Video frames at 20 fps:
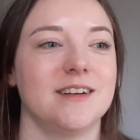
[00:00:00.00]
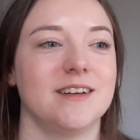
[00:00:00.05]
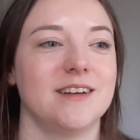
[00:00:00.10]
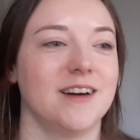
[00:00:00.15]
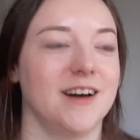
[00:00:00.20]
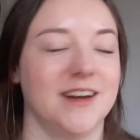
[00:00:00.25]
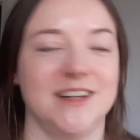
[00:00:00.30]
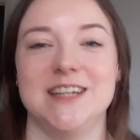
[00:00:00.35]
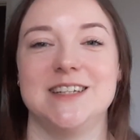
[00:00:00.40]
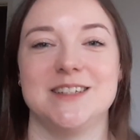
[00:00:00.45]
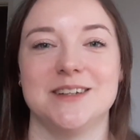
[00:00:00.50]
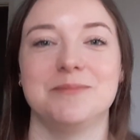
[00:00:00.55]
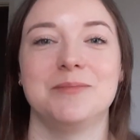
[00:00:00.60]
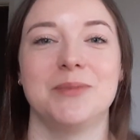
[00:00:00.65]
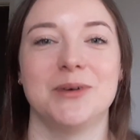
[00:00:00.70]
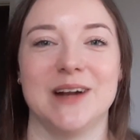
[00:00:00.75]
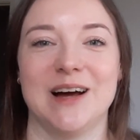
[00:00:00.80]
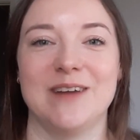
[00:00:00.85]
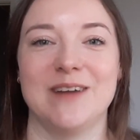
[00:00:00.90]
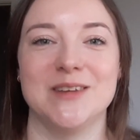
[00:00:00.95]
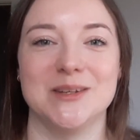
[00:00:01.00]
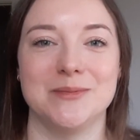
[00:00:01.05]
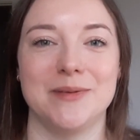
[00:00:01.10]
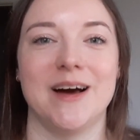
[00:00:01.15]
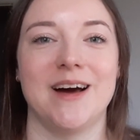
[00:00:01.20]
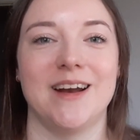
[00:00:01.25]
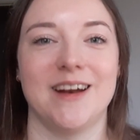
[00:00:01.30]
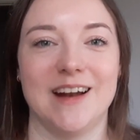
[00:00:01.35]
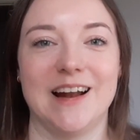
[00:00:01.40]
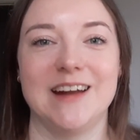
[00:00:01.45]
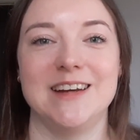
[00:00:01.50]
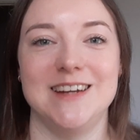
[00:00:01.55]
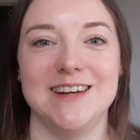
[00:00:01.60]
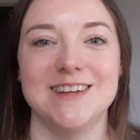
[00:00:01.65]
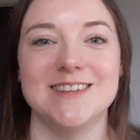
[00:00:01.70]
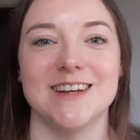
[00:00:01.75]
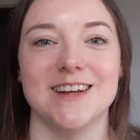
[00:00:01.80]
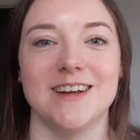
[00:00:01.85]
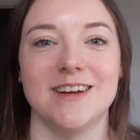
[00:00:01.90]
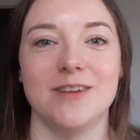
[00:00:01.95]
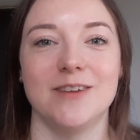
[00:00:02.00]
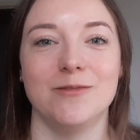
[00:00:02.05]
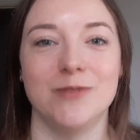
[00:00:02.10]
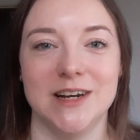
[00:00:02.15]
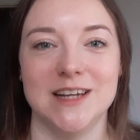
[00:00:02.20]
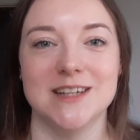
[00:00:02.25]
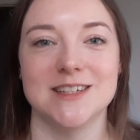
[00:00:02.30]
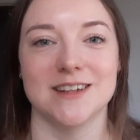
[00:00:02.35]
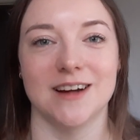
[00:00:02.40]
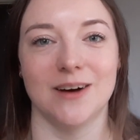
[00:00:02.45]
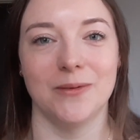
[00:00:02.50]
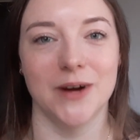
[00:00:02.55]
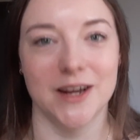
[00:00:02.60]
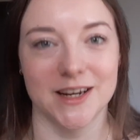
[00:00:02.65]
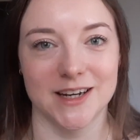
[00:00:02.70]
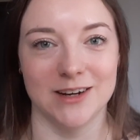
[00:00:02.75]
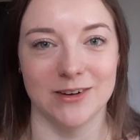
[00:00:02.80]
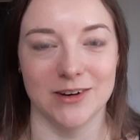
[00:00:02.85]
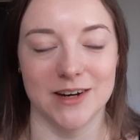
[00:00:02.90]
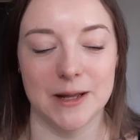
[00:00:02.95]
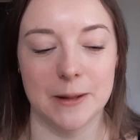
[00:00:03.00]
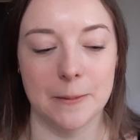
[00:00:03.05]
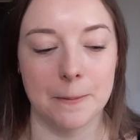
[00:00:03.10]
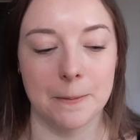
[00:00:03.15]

I need to pull out this pattern and I need to really start working on it.